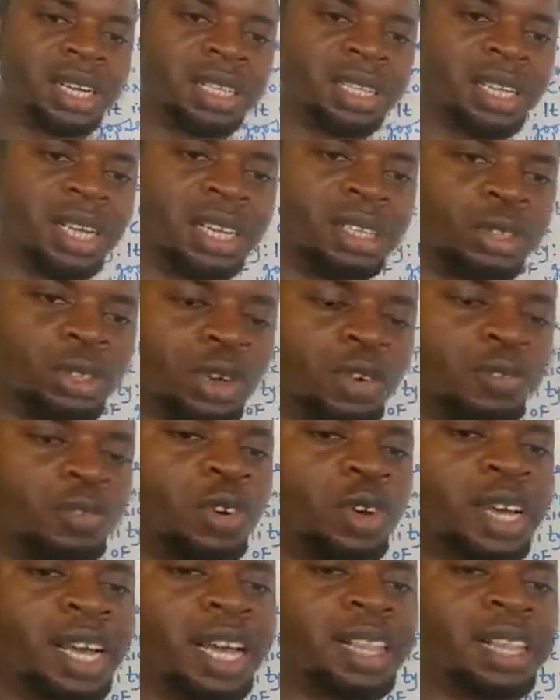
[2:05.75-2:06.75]
Then don't
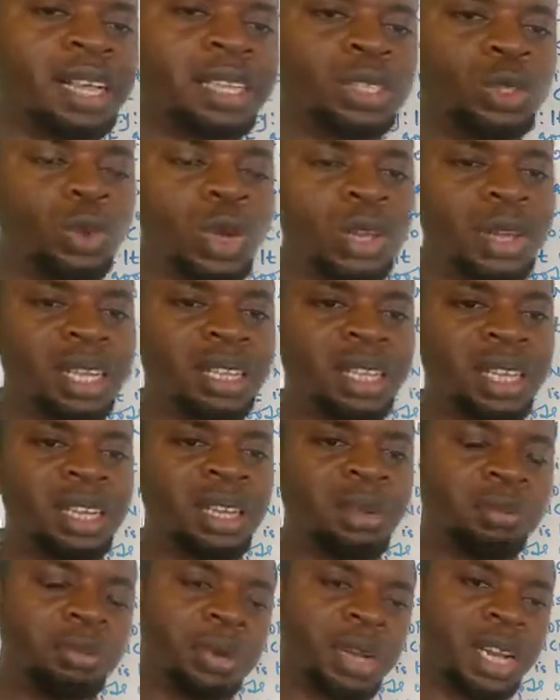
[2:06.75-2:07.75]
forget that when you are
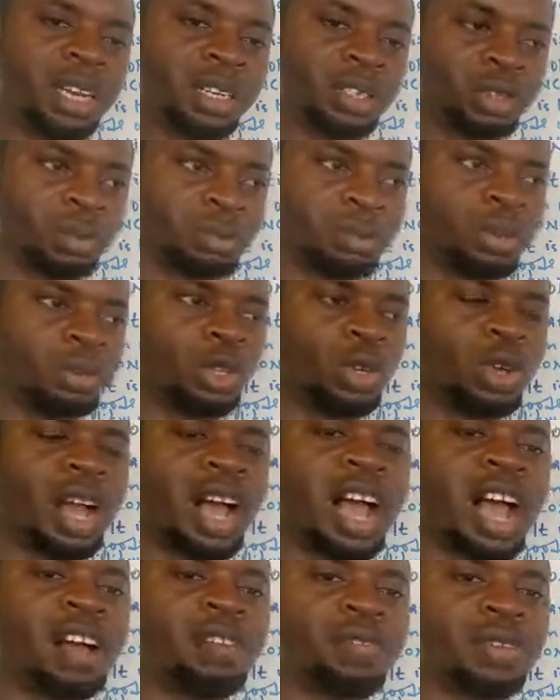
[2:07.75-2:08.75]
taking bread, maybe you
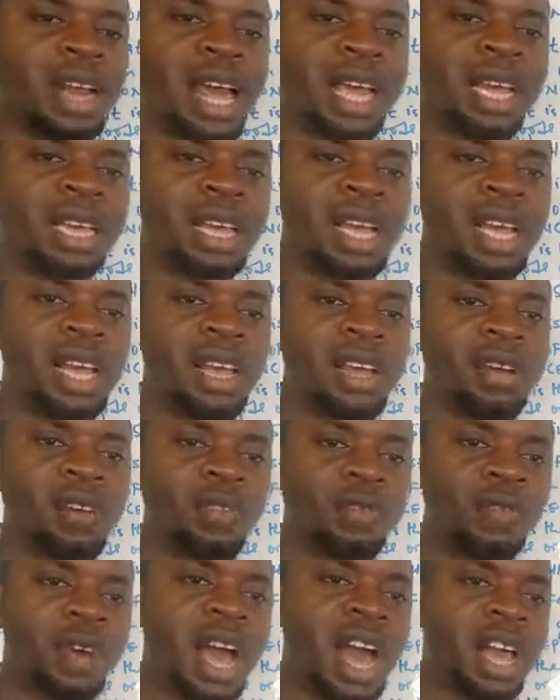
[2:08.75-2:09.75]
have like
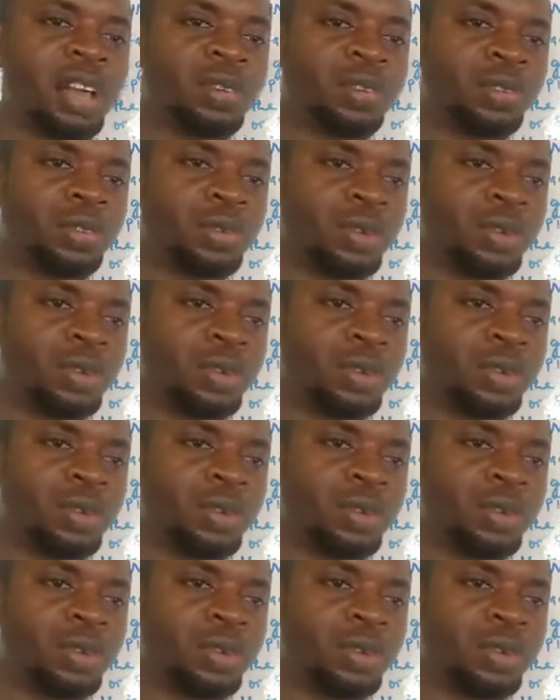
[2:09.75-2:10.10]
five